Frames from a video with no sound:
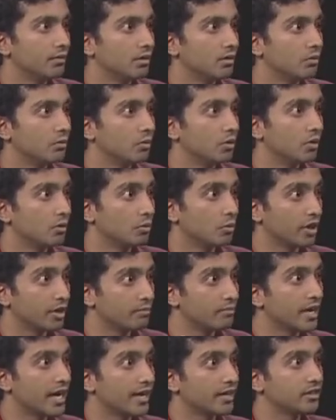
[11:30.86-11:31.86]

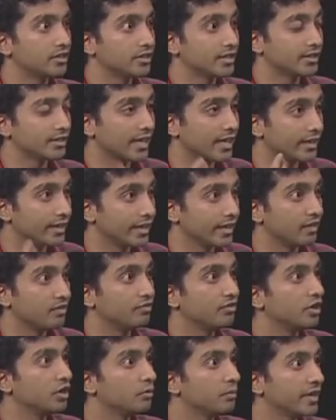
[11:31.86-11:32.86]
What matters is that they can
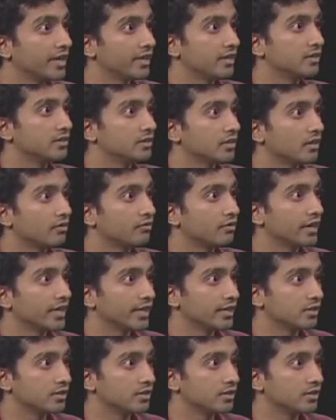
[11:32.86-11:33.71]
feel pain and suffering,